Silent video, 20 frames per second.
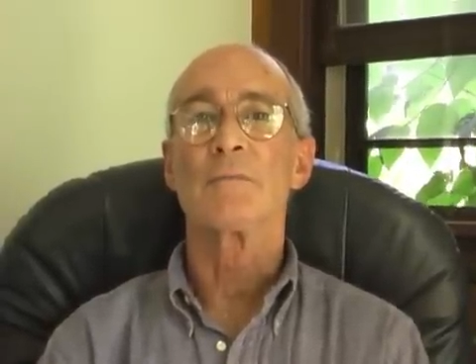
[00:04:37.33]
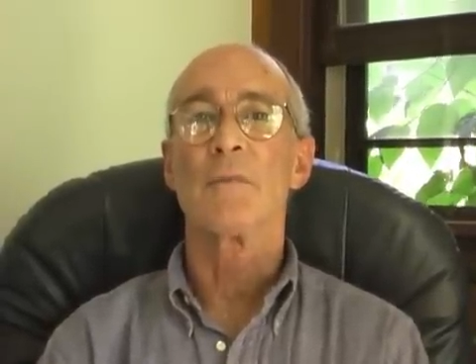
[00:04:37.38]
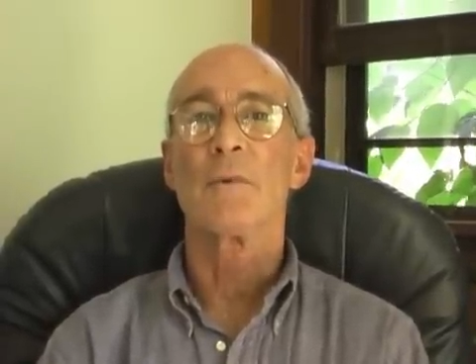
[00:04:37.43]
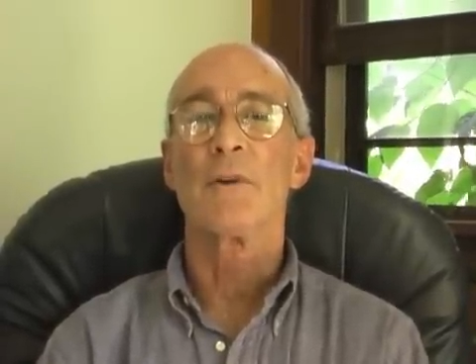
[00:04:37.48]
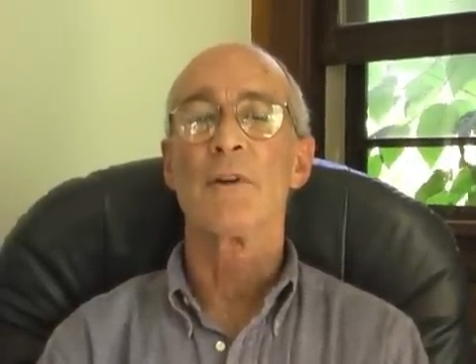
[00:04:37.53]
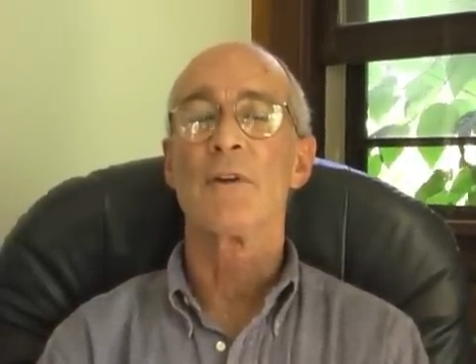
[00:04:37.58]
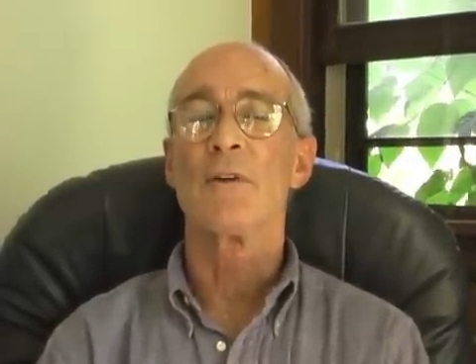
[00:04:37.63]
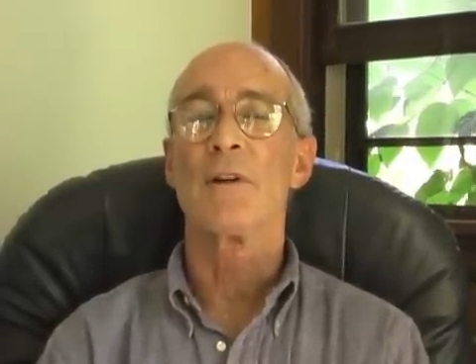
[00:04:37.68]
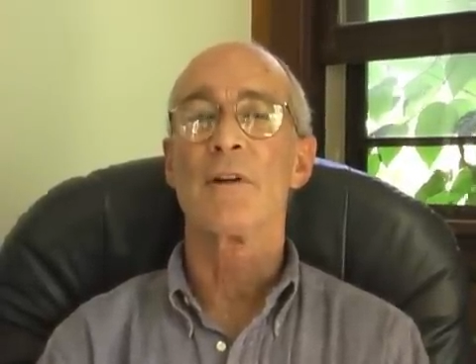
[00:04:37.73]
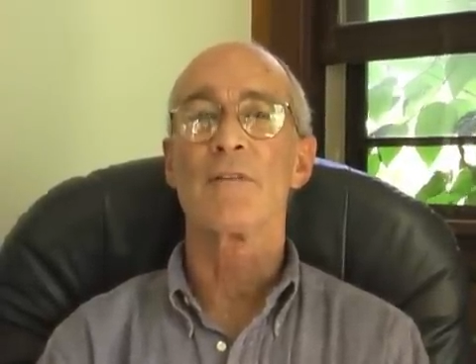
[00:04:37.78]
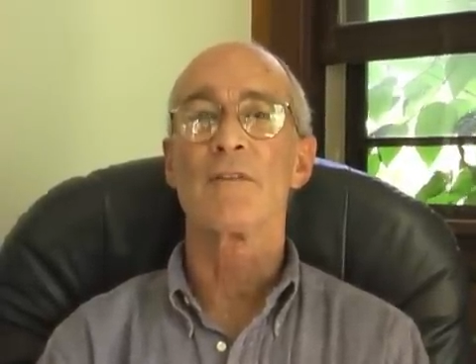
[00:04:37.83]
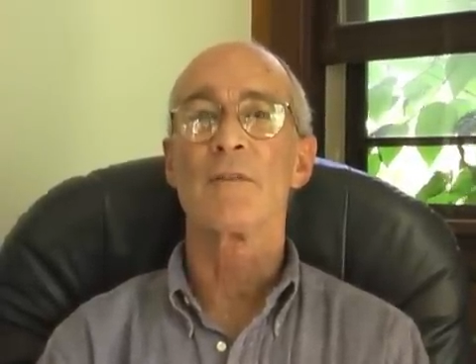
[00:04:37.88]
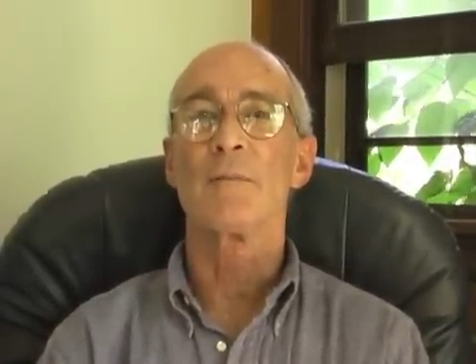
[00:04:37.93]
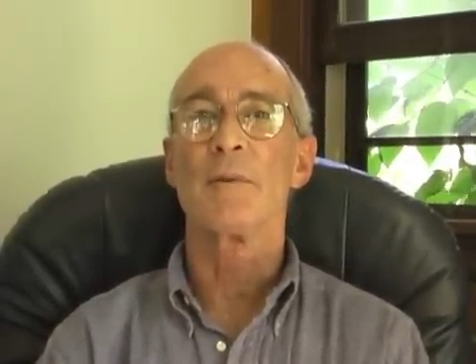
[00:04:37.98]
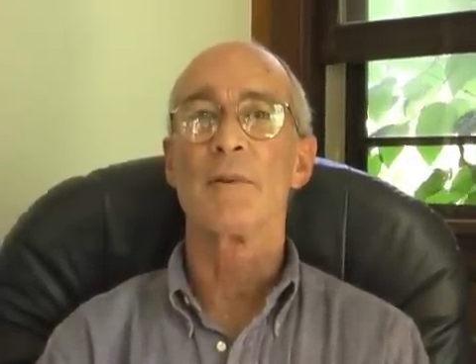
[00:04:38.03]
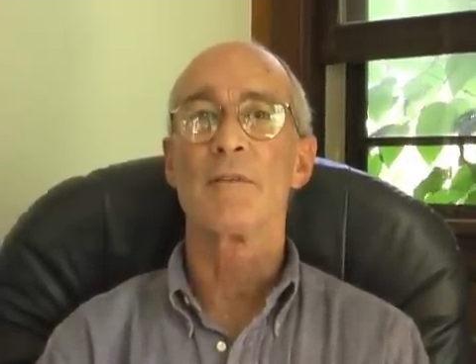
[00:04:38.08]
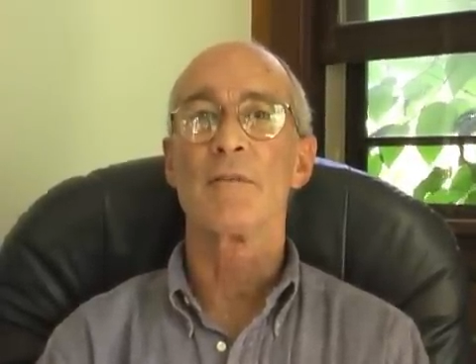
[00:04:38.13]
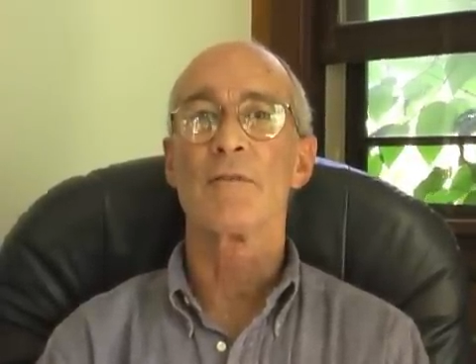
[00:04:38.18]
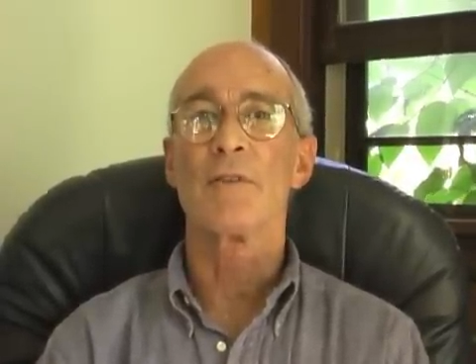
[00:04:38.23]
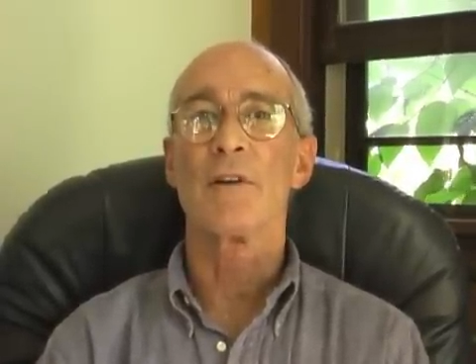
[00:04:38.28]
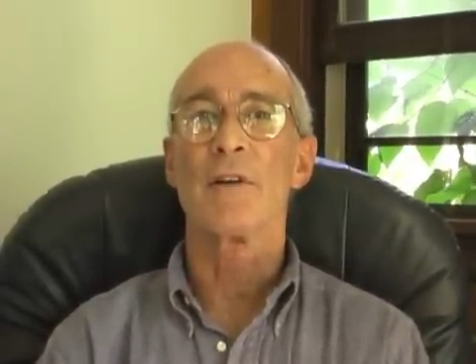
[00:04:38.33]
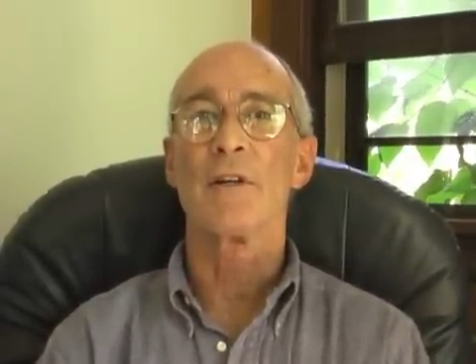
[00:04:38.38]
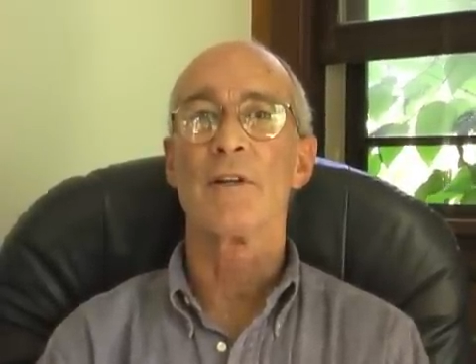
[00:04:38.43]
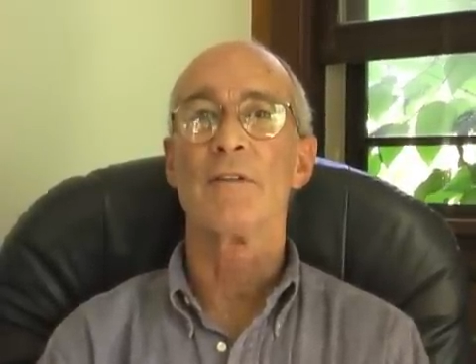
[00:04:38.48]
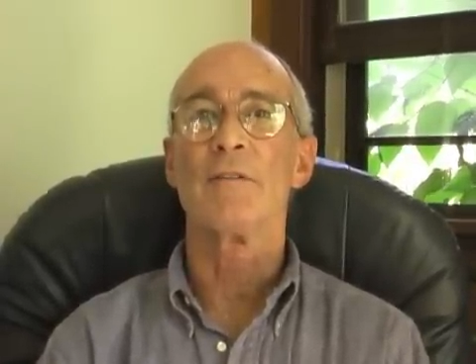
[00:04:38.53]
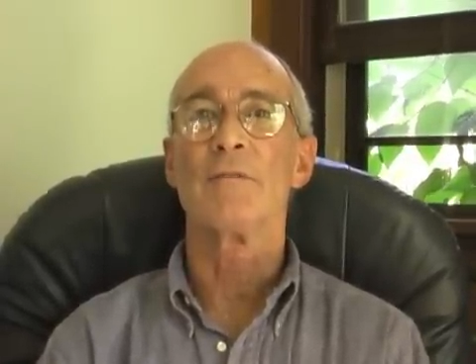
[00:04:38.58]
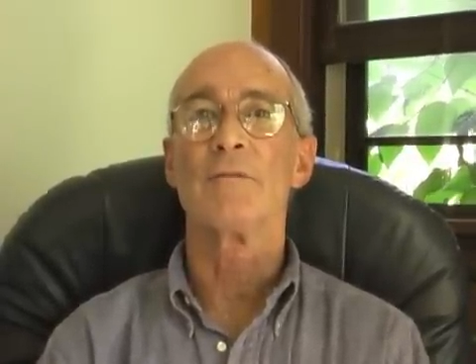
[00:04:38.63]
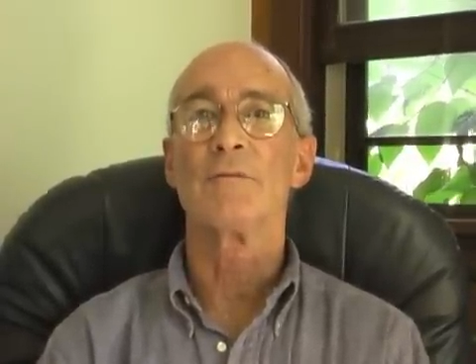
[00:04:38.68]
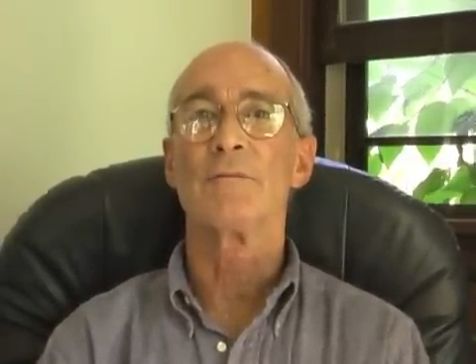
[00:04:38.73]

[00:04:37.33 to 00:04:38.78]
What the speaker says: We don't have to be afraid.